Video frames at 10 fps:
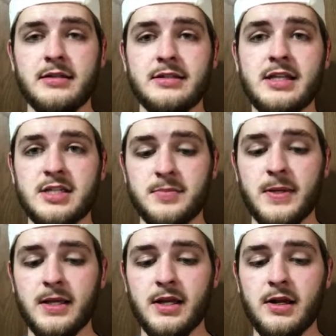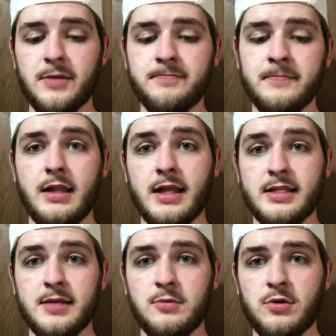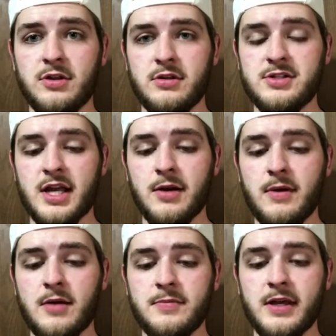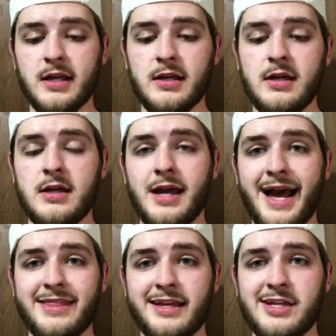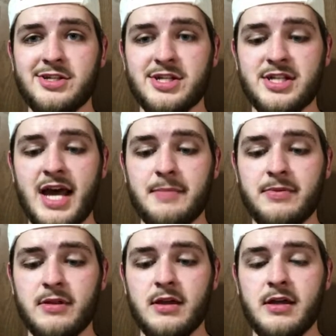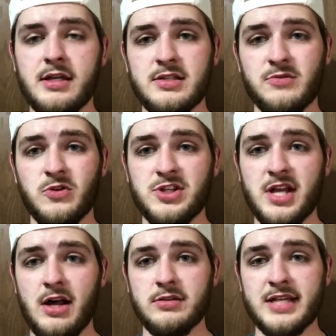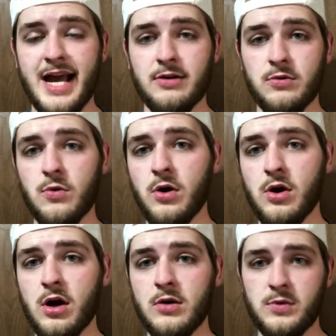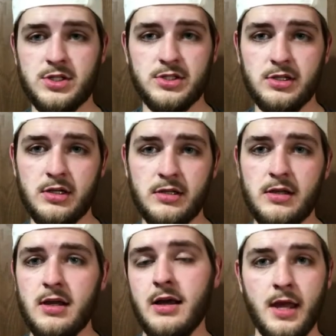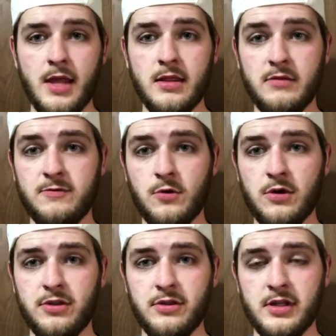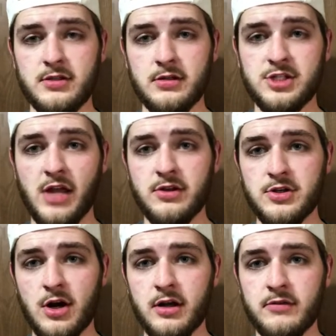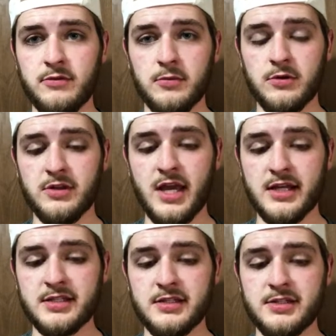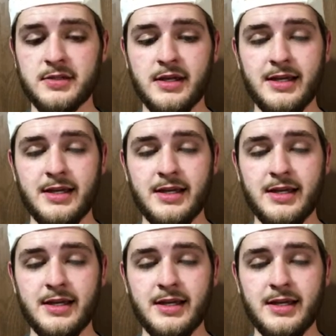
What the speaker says: Decent pick here. I liked him more than their 2nd round pick. I think he's just depth. He's a versatile tackle or guard, which is good. And then the fourth, they took Jalen Darden from North Texas.